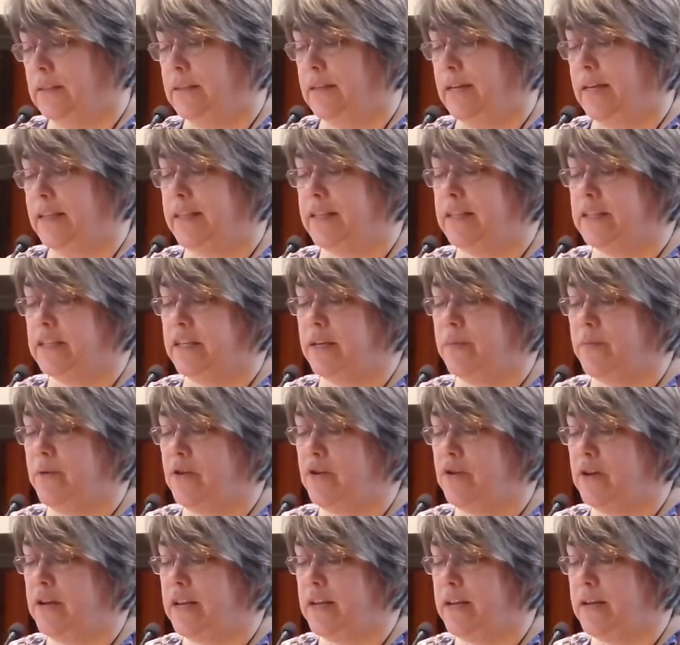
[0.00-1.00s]
In this
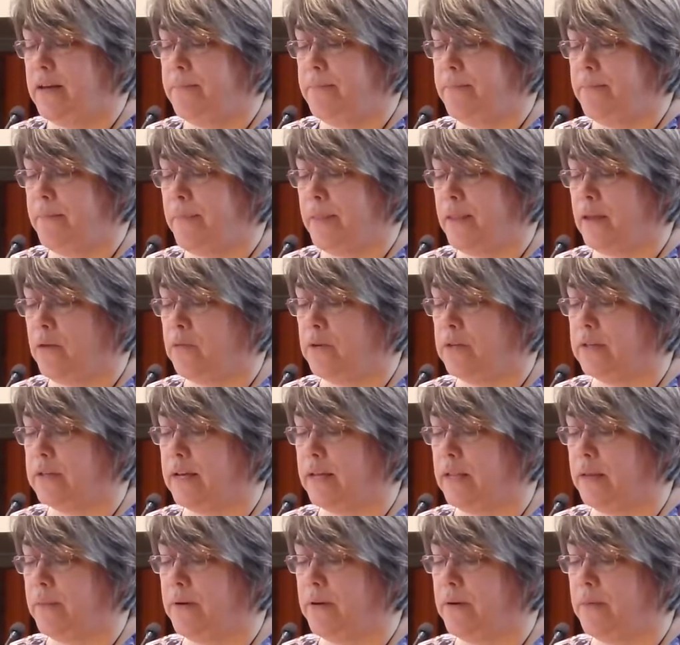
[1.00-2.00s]
community, we
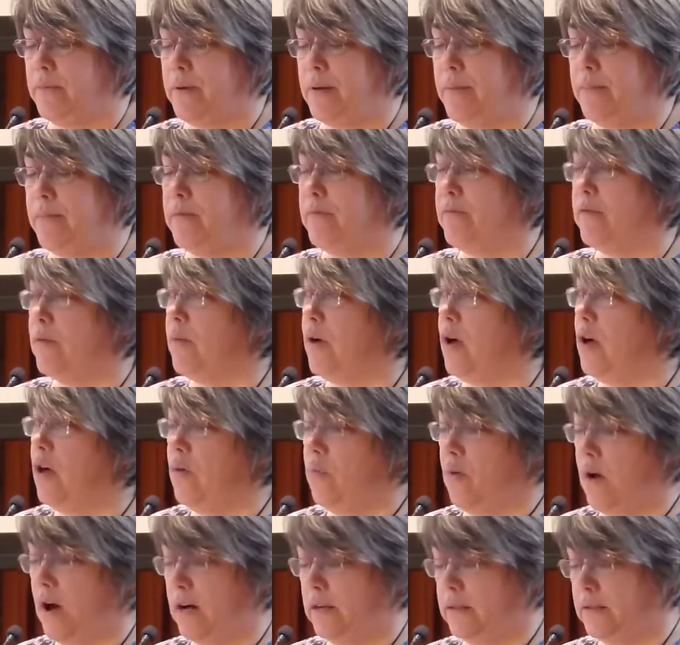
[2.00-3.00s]
celebrate people from
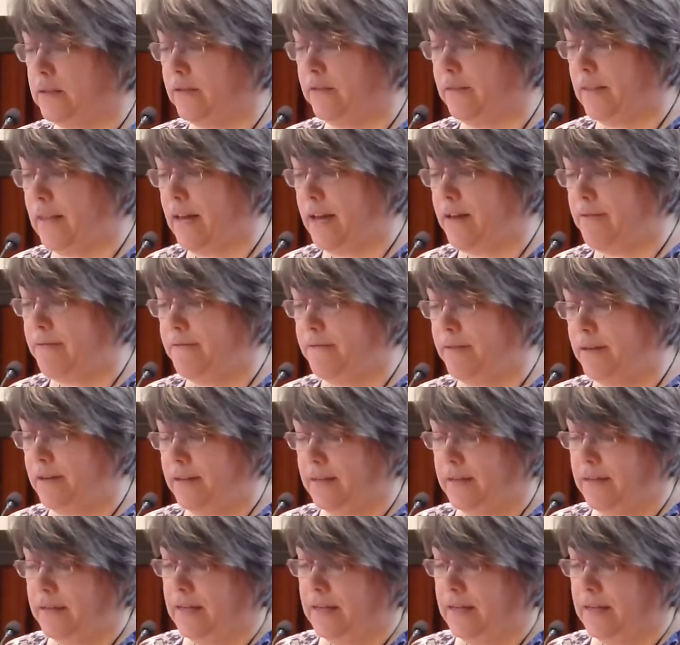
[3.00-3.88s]
all walks of life,